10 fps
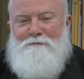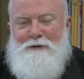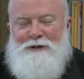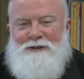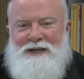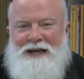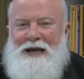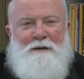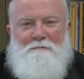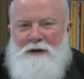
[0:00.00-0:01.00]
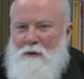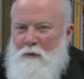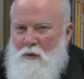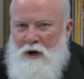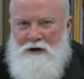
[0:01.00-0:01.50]
mercy be a
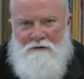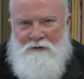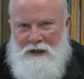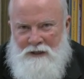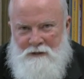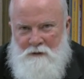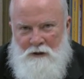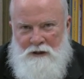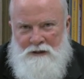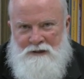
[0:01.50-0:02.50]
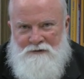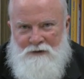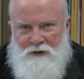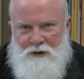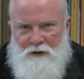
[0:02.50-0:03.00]
wonderful experience
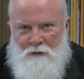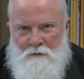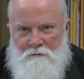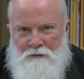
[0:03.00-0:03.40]
for you.